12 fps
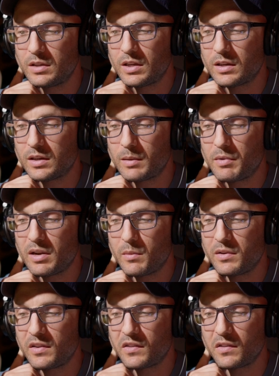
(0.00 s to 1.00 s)
Yeah, I mean, I
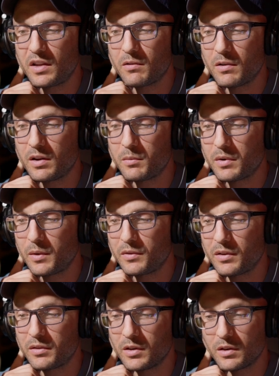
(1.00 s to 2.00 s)
went to Slate Run when I was
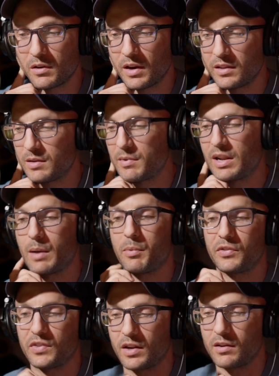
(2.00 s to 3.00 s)
in 3rd grade, and they made
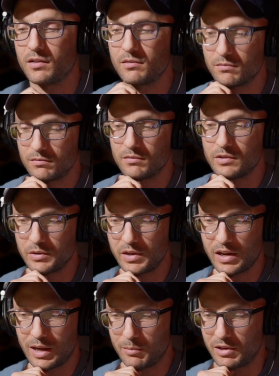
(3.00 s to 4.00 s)
apple cider. So
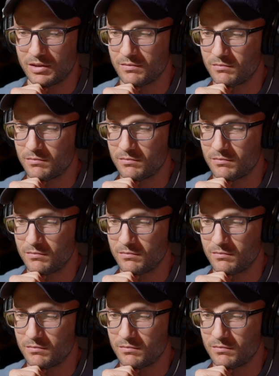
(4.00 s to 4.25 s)
get at me.